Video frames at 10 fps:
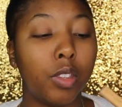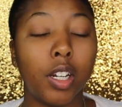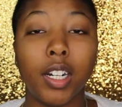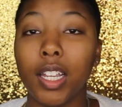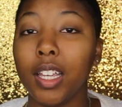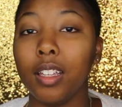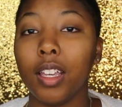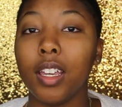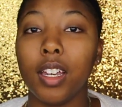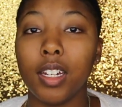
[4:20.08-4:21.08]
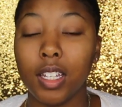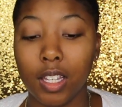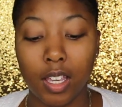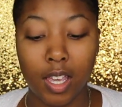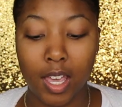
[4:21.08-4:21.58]
30 in Honey.
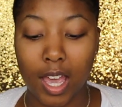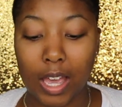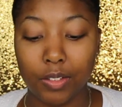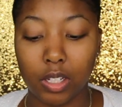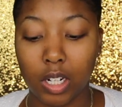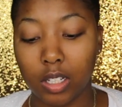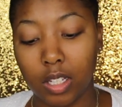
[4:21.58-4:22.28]
I start